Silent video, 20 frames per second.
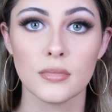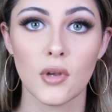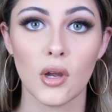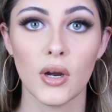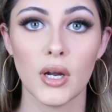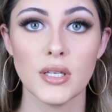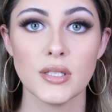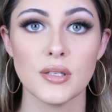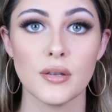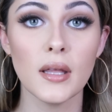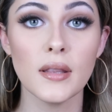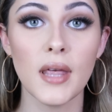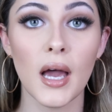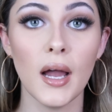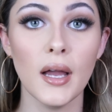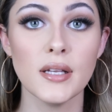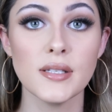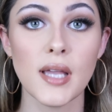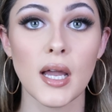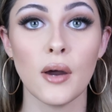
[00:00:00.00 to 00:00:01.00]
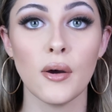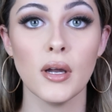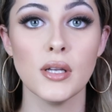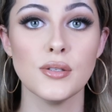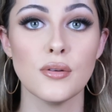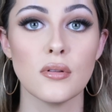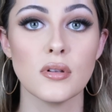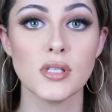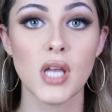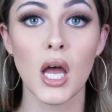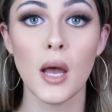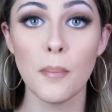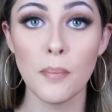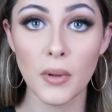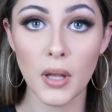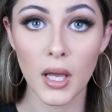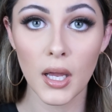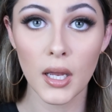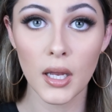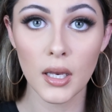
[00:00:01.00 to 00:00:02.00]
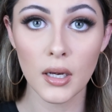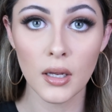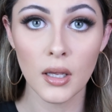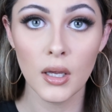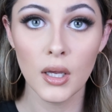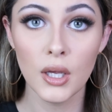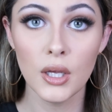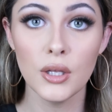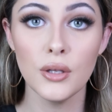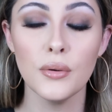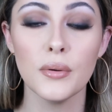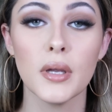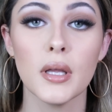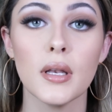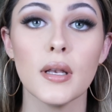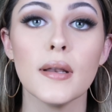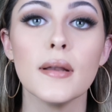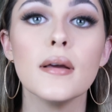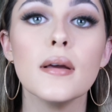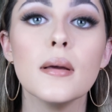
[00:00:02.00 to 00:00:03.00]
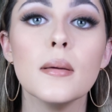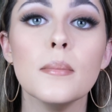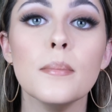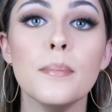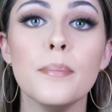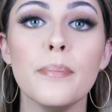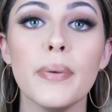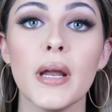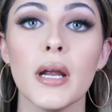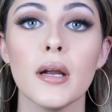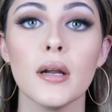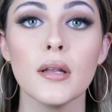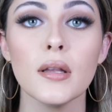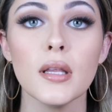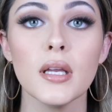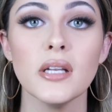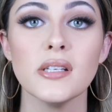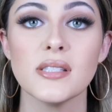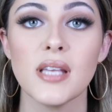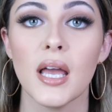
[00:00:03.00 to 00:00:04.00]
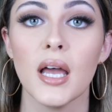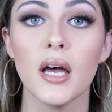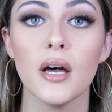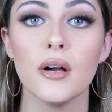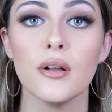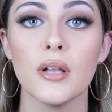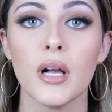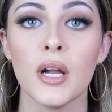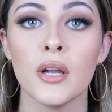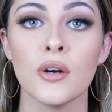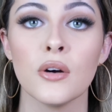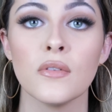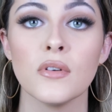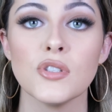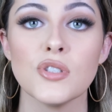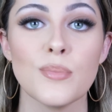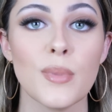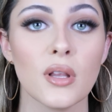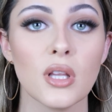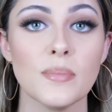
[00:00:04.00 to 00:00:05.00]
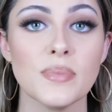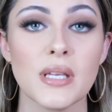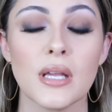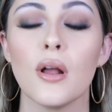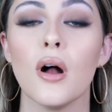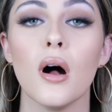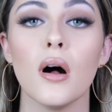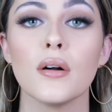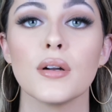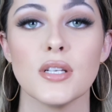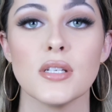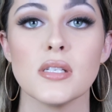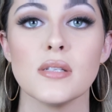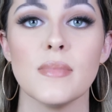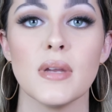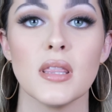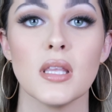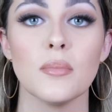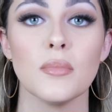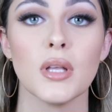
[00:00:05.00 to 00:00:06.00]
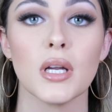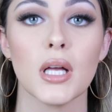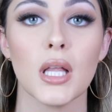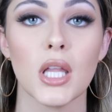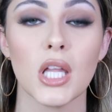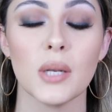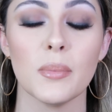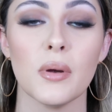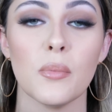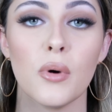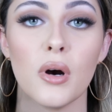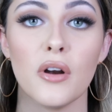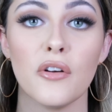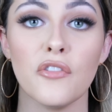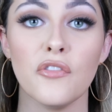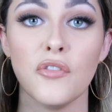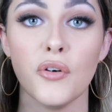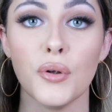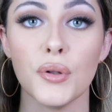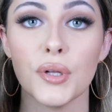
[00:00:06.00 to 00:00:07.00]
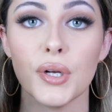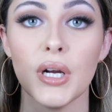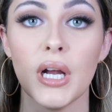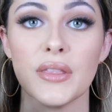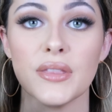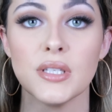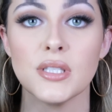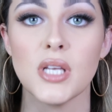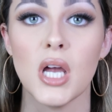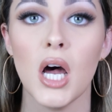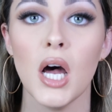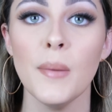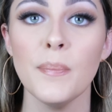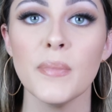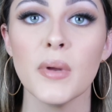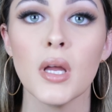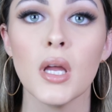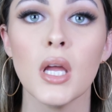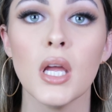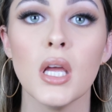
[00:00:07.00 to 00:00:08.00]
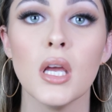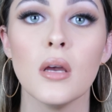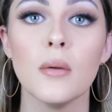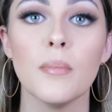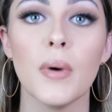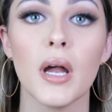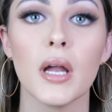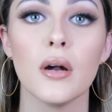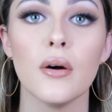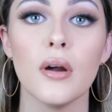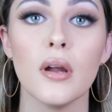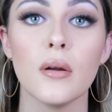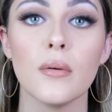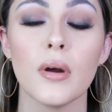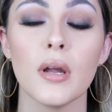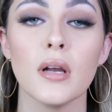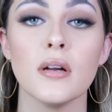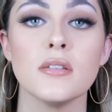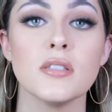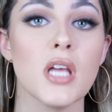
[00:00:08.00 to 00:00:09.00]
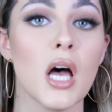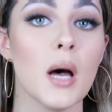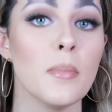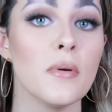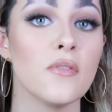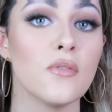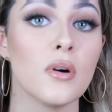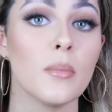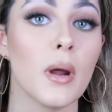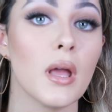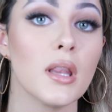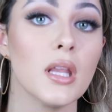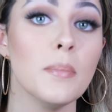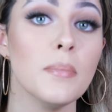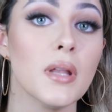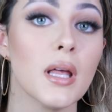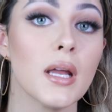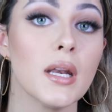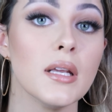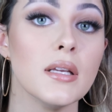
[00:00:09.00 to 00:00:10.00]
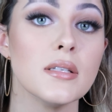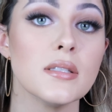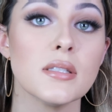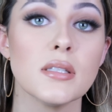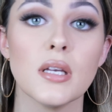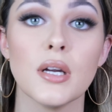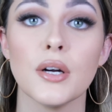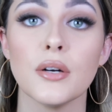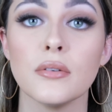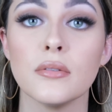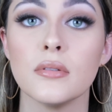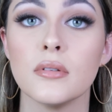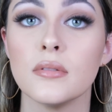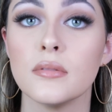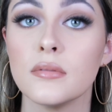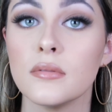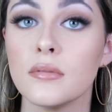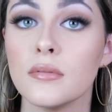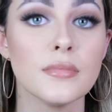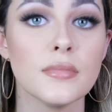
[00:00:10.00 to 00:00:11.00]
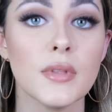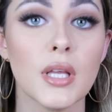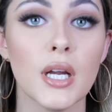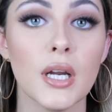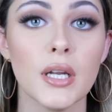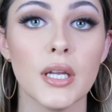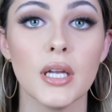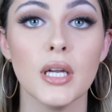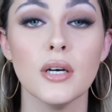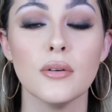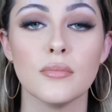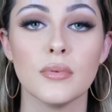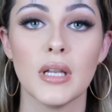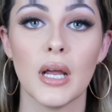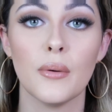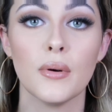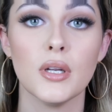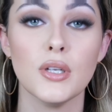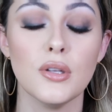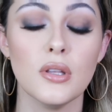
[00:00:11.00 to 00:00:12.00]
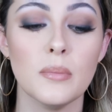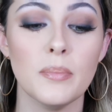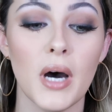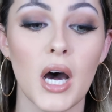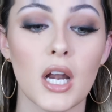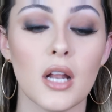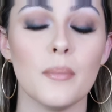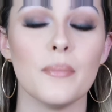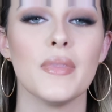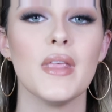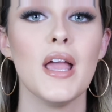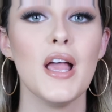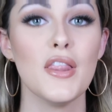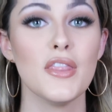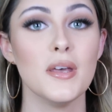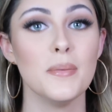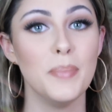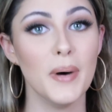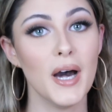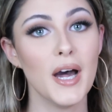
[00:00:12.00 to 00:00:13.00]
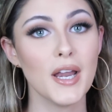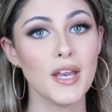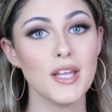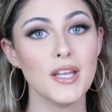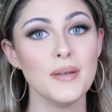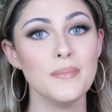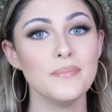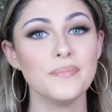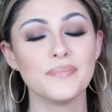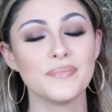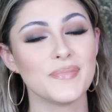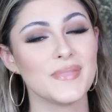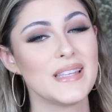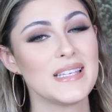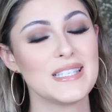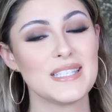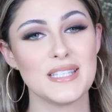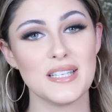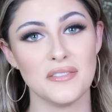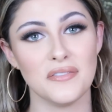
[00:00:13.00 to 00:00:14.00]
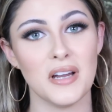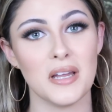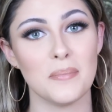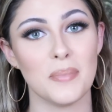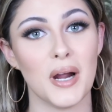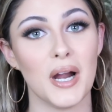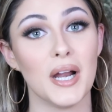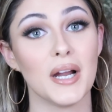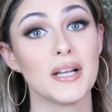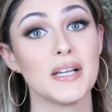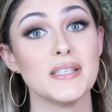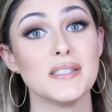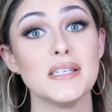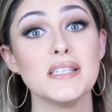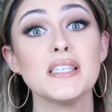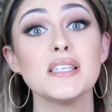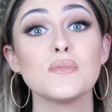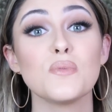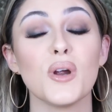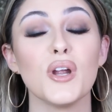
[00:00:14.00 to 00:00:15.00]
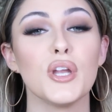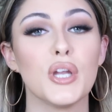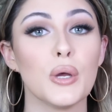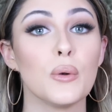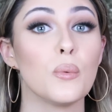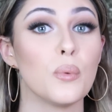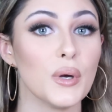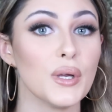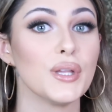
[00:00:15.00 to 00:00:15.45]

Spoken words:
Alright, so that is how I do the top line. You can barely tell I overdrew my lips at all. I just made them look a little bit more fuller at the top by going right on top of where my lip line is. So there you go. Now we're gonna do the bottom. The bottom, this is the fun part, because this is where you could